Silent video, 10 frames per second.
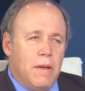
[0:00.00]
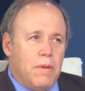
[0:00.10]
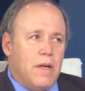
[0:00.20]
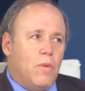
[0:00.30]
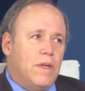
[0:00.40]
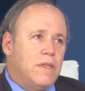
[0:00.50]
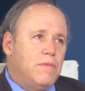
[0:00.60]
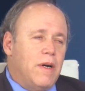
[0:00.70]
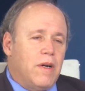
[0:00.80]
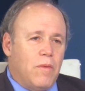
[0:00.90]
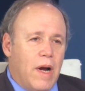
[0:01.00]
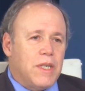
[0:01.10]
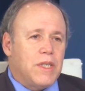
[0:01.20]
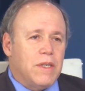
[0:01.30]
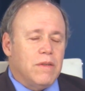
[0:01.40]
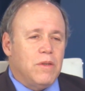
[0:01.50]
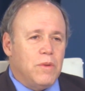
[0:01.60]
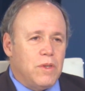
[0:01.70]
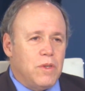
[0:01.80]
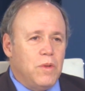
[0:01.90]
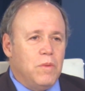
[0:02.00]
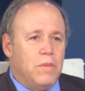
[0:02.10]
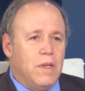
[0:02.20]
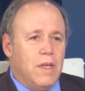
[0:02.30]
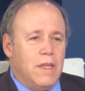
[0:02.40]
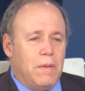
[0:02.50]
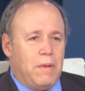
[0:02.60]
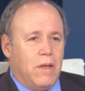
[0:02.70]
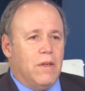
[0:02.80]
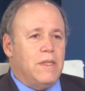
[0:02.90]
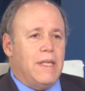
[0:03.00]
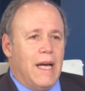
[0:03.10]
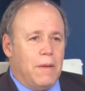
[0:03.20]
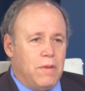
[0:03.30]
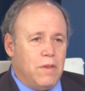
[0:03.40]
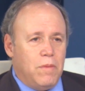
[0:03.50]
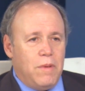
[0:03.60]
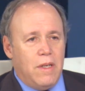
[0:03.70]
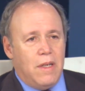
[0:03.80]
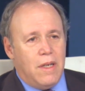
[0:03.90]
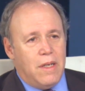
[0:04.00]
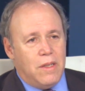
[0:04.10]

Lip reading: But it wasn't very rational to assume that because he happened to be an